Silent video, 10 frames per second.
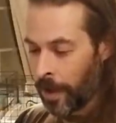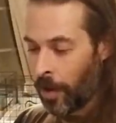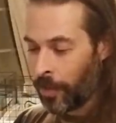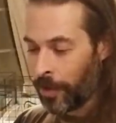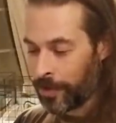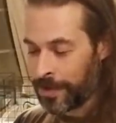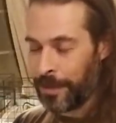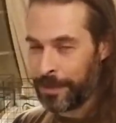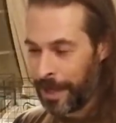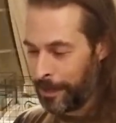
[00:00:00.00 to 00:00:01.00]
Although
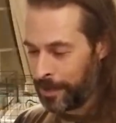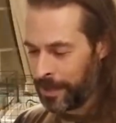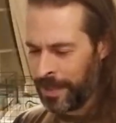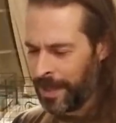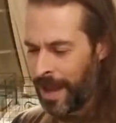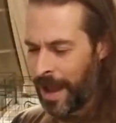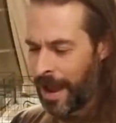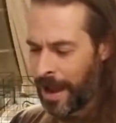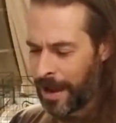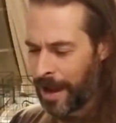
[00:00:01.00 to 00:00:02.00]
sometimes
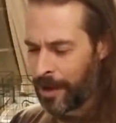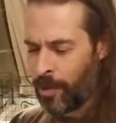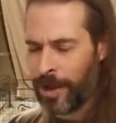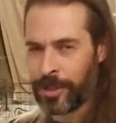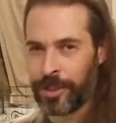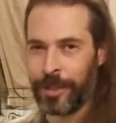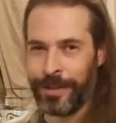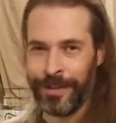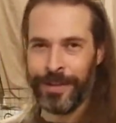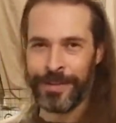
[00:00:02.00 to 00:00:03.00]
I question
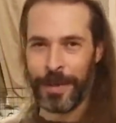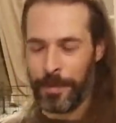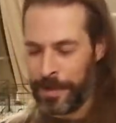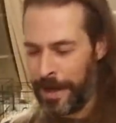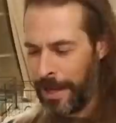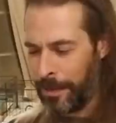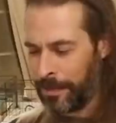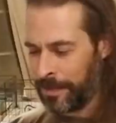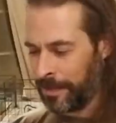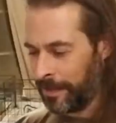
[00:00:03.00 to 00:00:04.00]
some of the
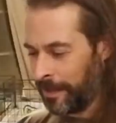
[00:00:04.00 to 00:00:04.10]
names.